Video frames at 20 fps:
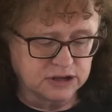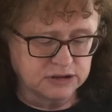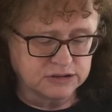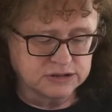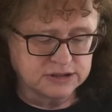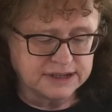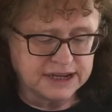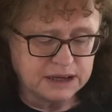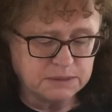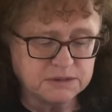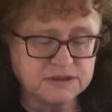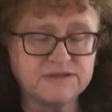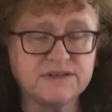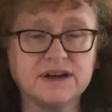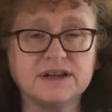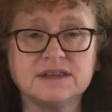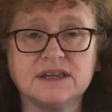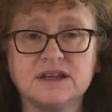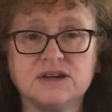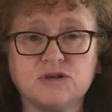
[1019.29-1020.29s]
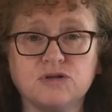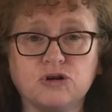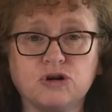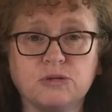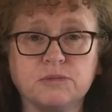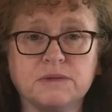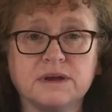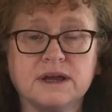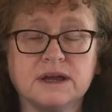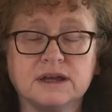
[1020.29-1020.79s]
So now we find that
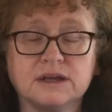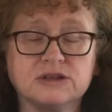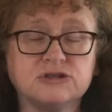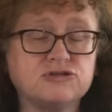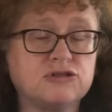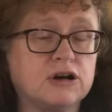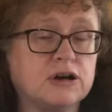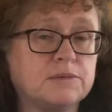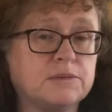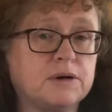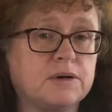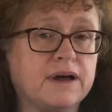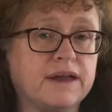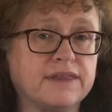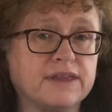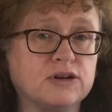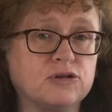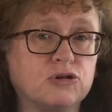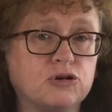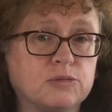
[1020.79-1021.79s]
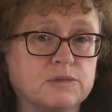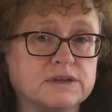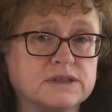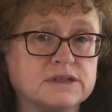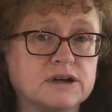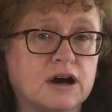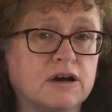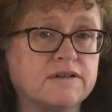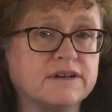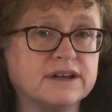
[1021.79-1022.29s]
Strongbow and the Normans
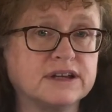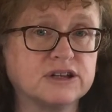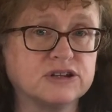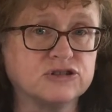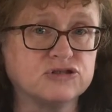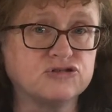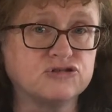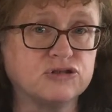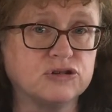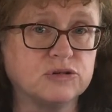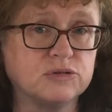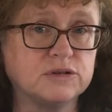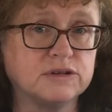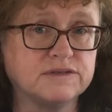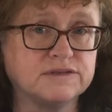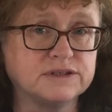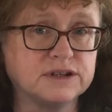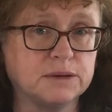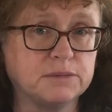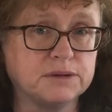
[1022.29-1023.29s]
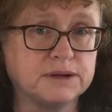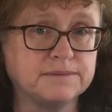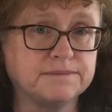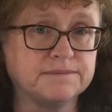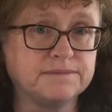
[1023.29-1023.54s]
are in control of Dublin.